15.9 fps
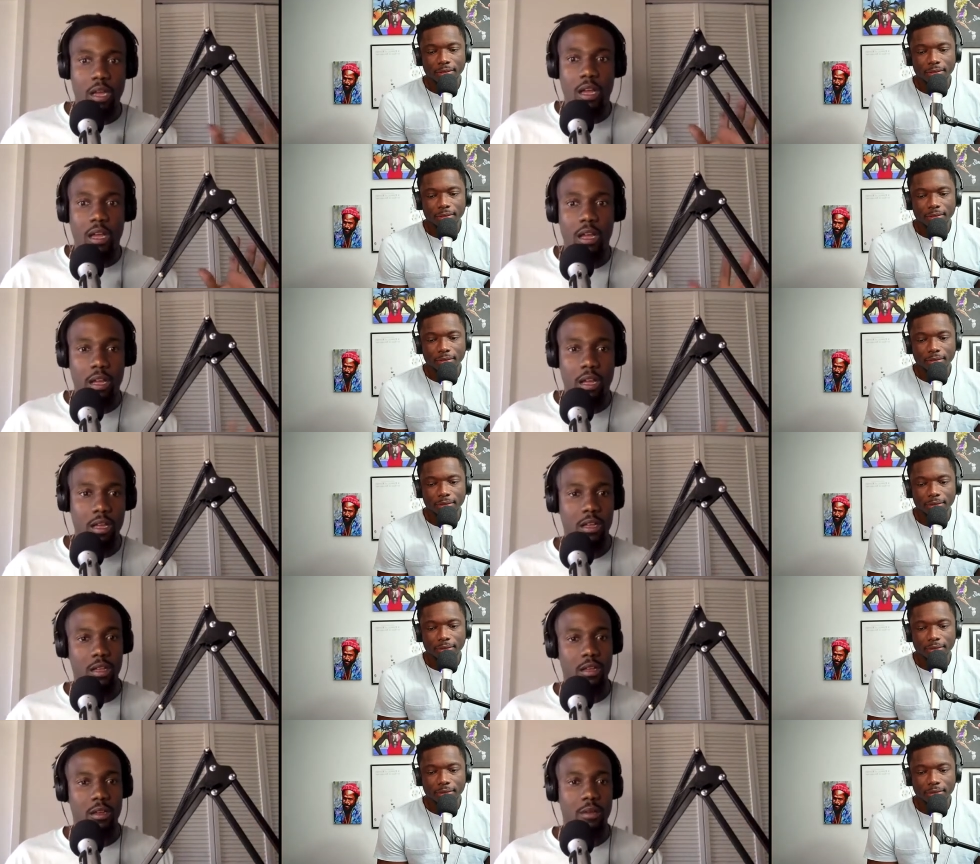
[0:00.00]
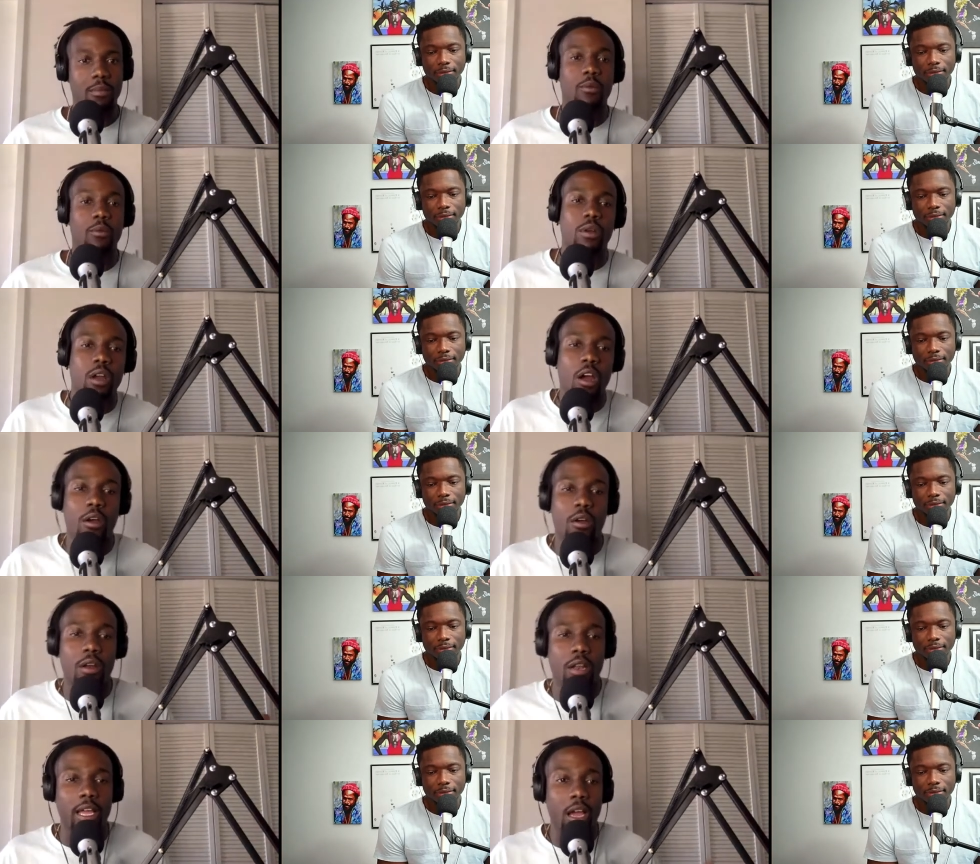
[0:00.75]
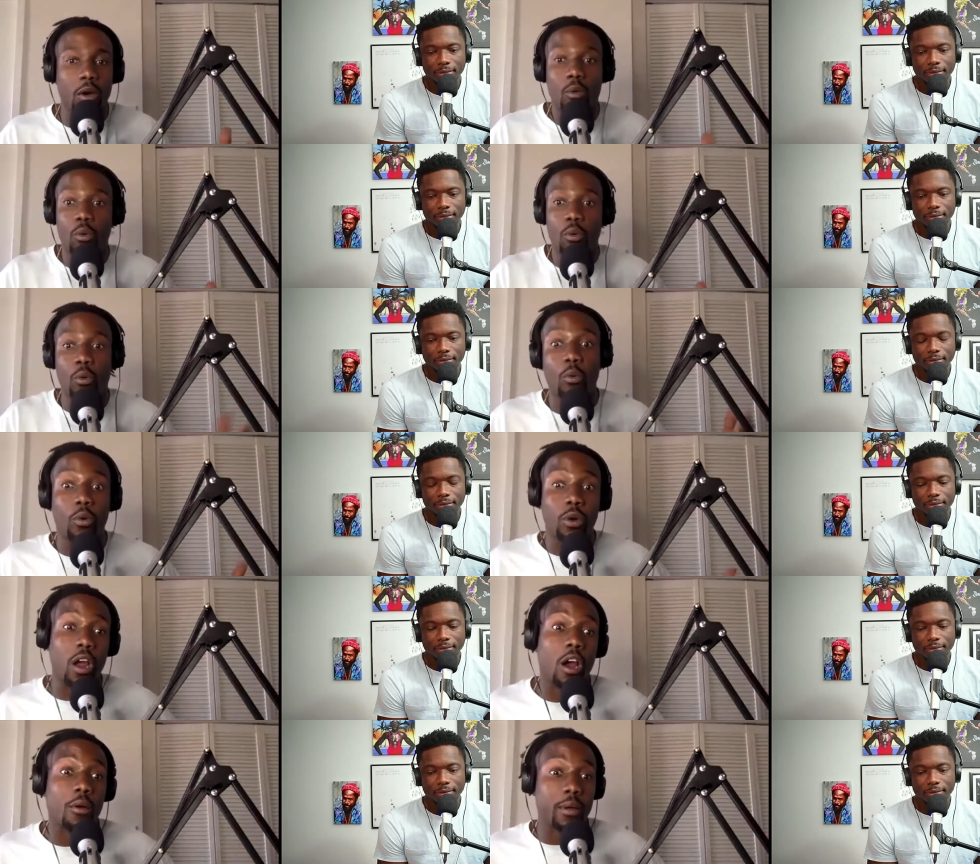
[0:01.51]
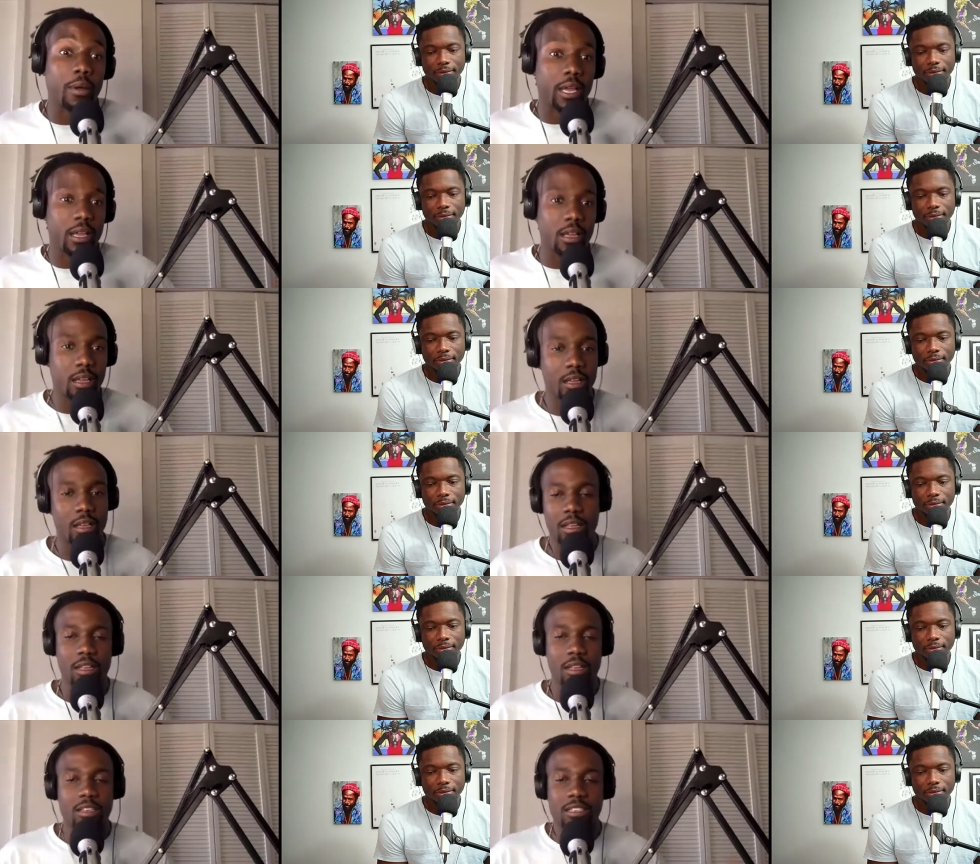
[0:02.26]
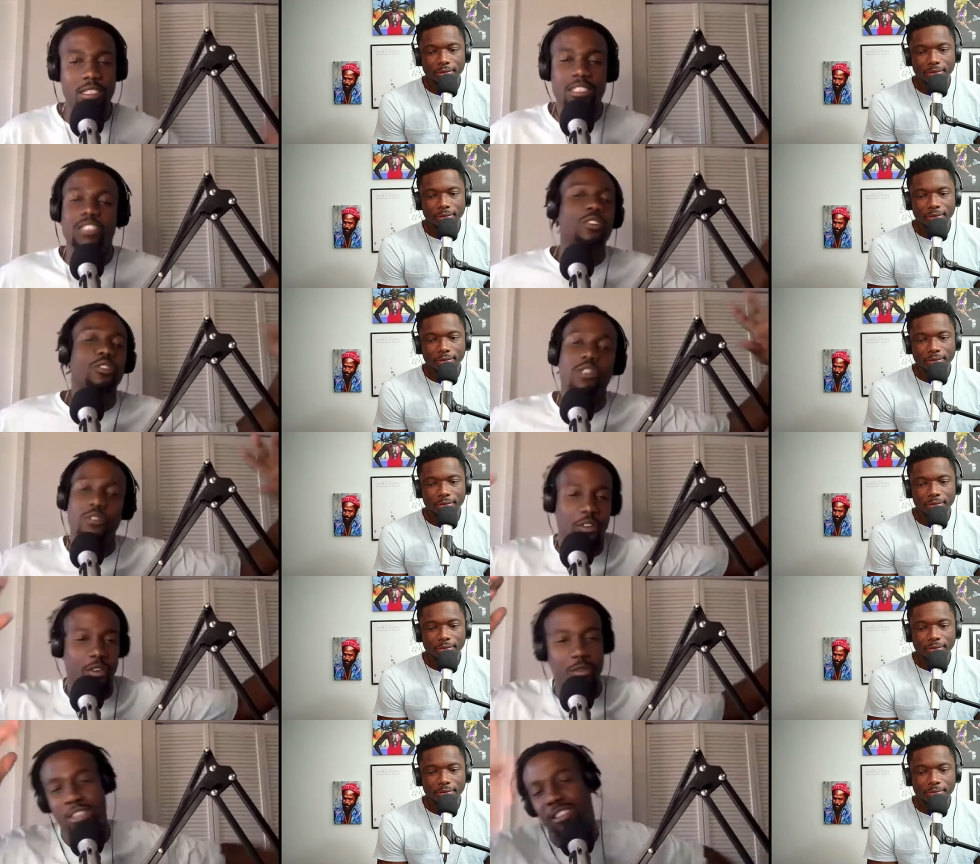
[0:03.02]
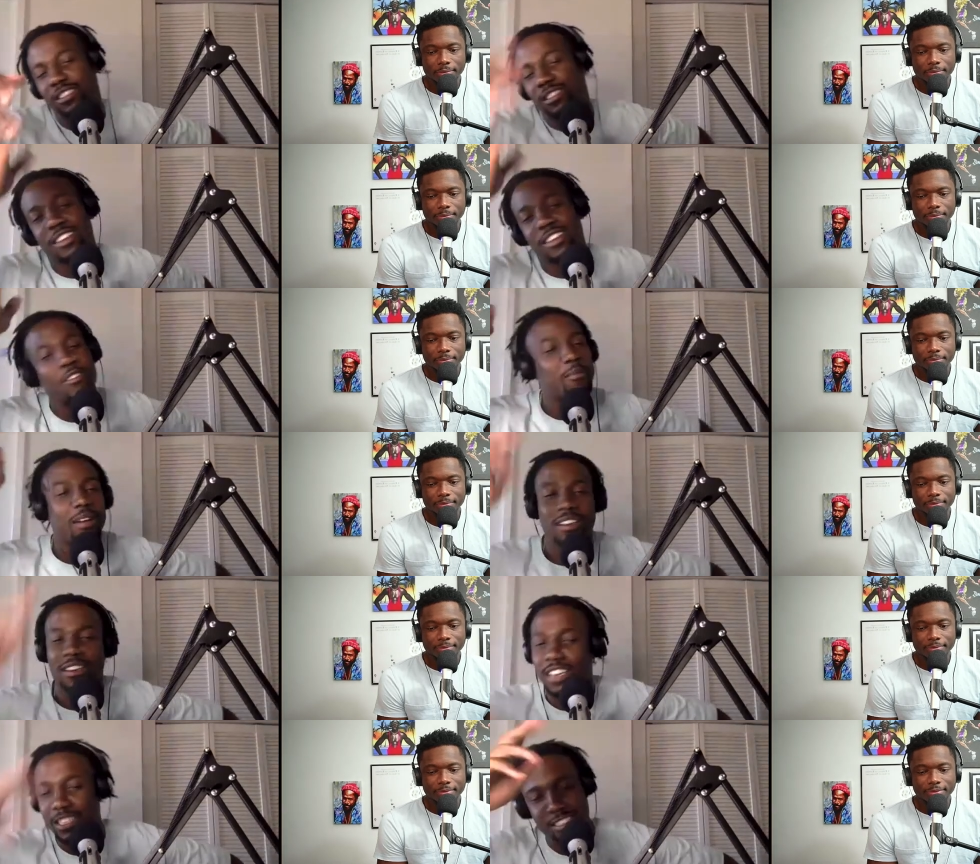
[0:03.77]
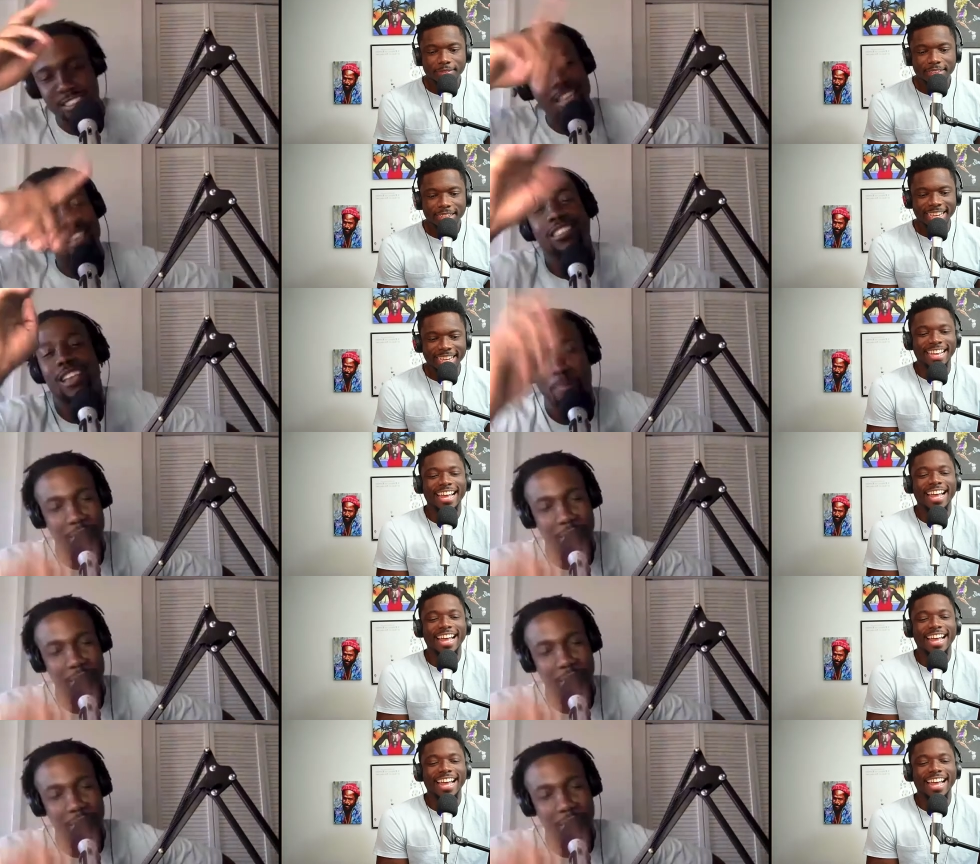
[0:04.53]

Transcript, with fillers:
Speaker 1: But what are we? It's 2 different questions. Never mind. Next topic.